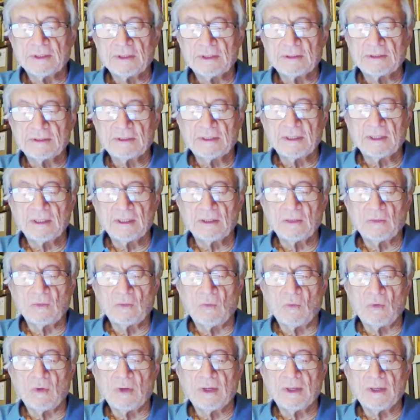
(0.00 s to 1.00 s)
tell
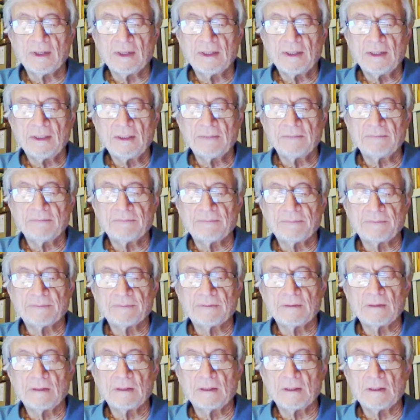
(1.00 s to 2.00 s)
why,
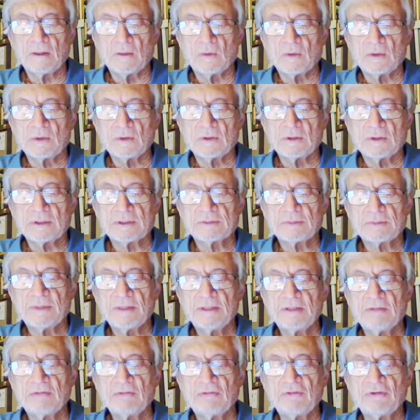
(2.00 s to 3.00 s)
explain
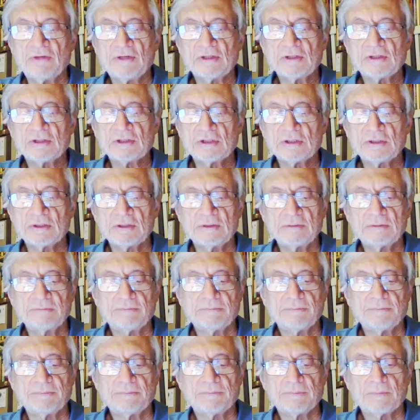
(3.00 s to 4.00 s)
the function
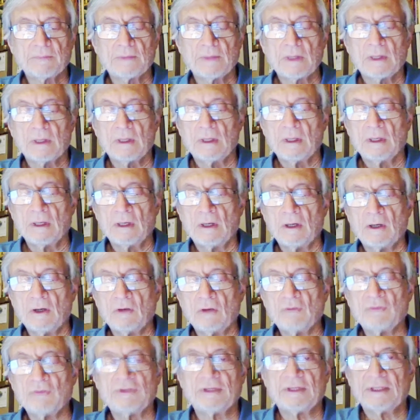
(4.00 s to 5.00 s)

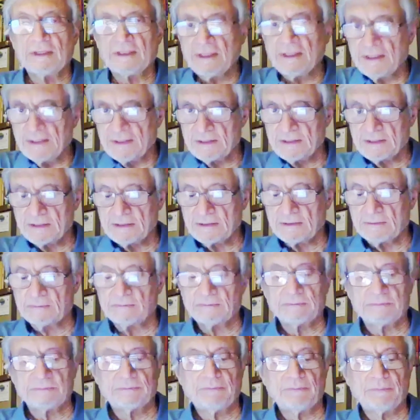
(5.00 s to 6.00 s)
of the case
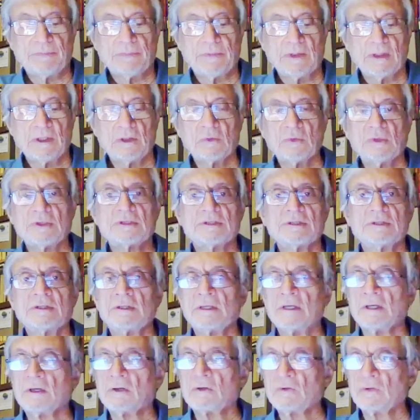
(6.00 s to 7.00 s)
in which the
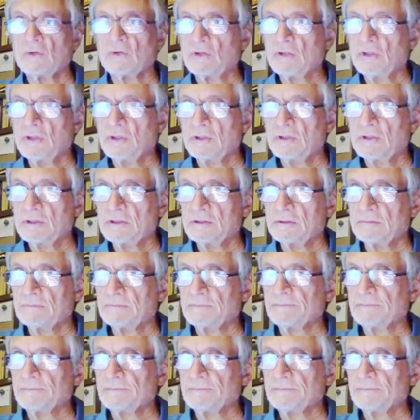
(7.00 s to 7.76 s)
noun occurs.